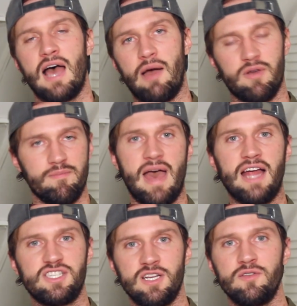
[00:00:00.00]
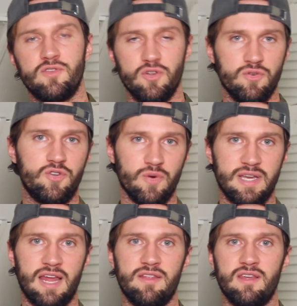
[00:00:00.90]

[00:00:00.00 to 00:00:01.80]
I would imagine, due to, again,